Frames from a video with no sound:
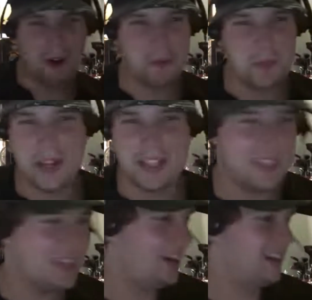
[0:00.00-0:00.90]
my
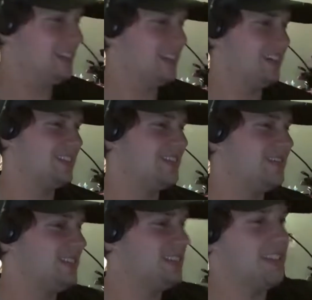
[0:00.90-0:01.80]
God. You guys
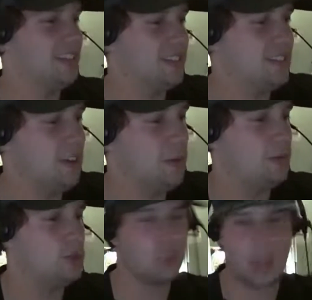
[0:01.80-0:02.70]
are ridiculous, though.
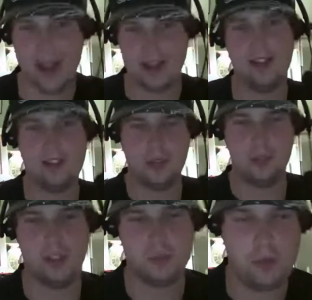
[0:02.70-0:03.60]
But shout out to the
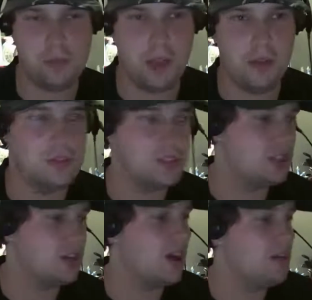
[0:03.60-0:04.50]
Pittsburgh Penguins
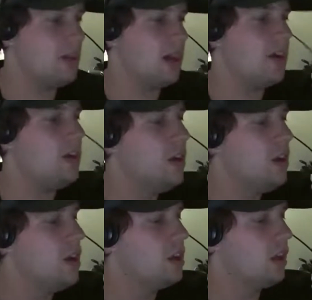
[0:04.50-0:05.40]
tonight, man.
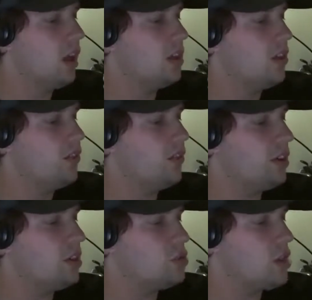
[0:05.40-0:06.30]
Getting the
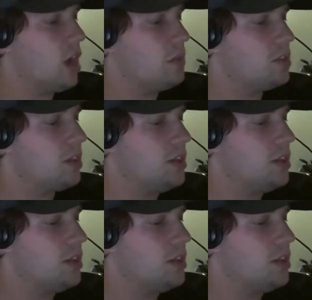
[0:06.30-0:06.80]
freaking job done